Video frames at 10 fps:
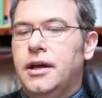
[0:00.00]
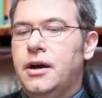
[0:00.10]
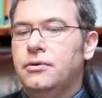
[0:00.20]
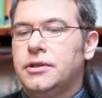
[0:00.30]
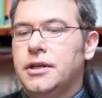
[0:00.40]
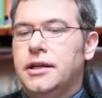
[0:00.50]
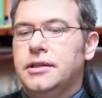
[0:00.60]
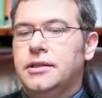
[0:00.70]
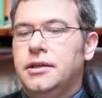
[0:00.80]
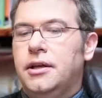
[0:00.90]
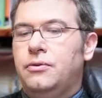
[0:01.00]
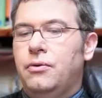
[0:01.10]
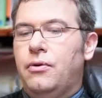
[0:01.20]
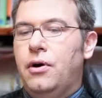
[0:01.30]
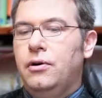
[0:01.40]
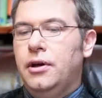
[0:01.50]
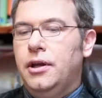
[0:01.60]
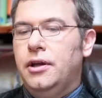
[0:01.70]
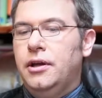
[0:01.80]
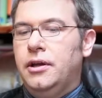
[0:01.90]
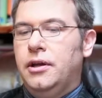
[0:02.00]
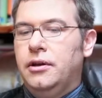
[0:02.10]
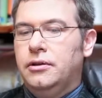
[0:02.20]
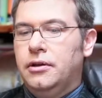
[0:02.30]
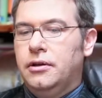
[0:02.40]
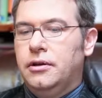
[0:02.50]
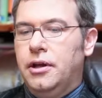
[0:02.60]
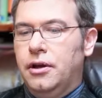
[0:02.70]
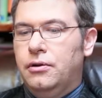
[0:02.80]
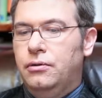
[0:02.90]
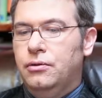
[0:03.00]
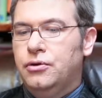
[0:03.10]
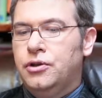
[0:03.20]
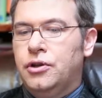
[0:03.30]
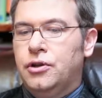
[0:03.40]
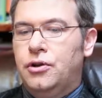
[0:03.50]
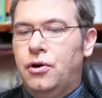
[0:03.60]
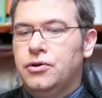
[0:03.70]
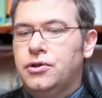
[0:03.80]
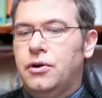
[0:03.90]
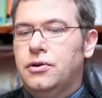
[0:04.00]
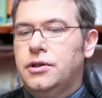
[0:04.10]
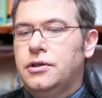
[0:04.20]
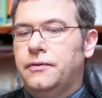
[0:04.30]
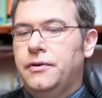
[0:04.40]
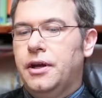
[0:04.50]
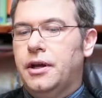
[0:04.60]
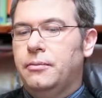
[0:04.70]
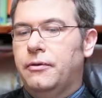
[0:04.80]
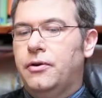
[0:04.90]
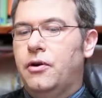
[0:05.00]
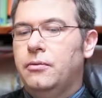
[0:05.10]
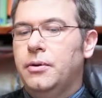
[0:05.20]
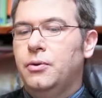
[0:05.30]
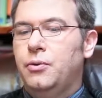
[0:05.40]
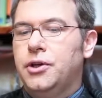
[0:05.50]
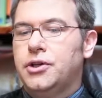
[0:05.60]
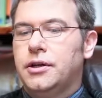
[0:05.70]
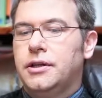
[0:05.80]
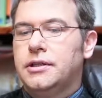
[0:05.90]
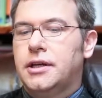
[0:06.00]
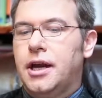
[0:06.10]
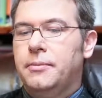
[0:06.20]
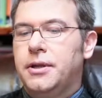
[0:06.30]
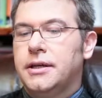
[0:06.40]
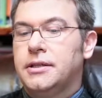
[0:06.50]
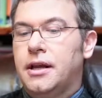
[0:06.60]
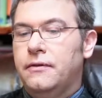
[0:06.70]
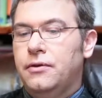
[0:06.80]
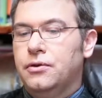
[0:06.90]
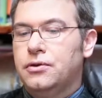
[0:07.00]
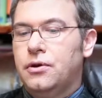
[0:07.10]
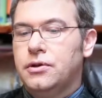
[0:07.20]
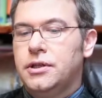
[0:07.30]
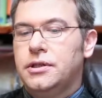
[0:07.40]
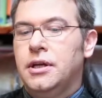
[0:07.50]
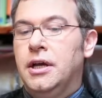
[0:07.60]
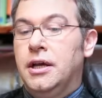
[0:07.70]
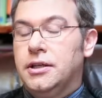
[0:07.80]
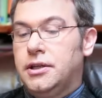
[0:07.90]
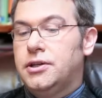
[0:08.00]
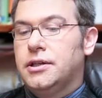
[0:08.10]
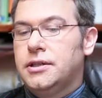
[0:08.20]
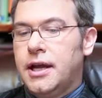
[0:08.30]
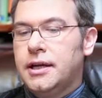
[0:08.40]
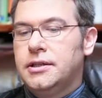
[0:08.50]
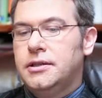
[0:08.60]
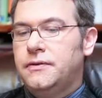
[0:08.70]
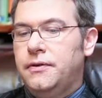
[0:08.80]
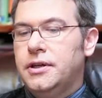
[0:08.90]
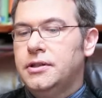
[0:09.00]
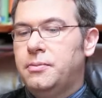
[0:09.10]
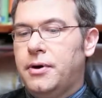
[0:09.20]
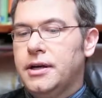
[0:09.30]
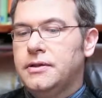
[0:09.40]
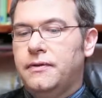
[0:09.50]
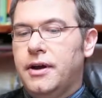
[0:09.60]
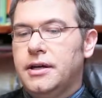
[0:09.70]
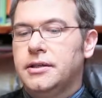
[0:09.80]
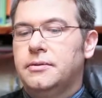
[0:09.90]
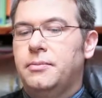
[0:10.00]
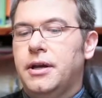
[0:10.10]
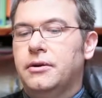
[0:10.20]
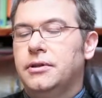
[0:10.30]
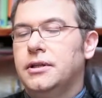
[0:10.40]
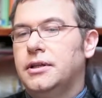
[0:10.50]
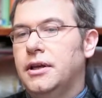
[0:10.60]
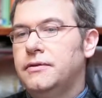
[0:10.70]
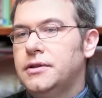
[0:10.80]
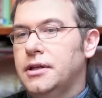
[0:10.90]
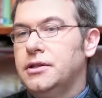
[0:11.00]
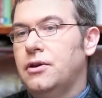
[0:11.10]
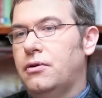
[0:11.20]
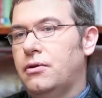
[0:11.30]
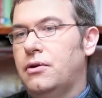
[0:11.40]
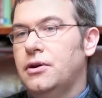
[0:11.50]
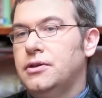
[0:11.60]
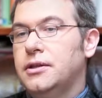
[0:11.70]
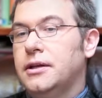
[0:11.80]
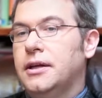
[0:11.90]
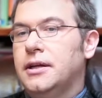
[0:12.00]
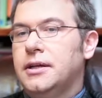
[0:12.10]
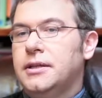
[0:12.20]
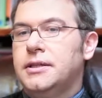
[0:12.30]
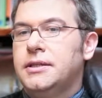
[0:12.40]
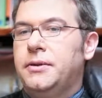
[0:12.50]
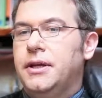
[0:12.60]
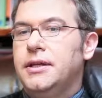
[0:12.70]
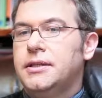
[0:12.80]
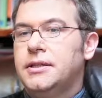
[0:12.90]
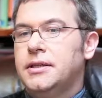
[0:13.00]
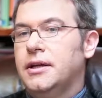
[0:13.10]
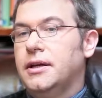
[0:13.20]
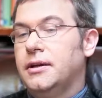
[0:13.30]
narrow sense, it will only include those sources of income of government which are described as revenue sources, such as taxes, fees, price, fines, penalties, gifts, and so on and so forth. Public debt is